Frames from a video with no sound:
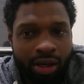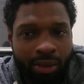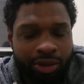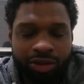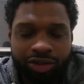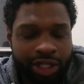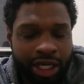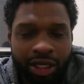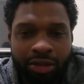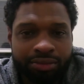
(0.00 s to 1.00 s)
I'm going to do
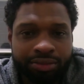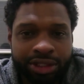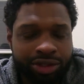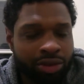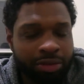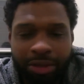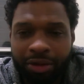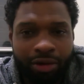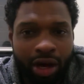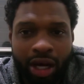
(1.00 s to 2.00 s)
stand up. It's going to make
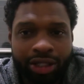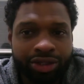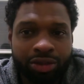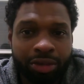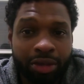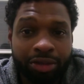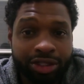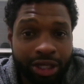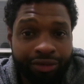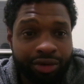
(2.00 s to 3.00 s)
me cry. It's going to make me
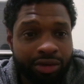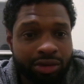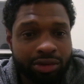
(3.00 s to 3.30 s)
suffer.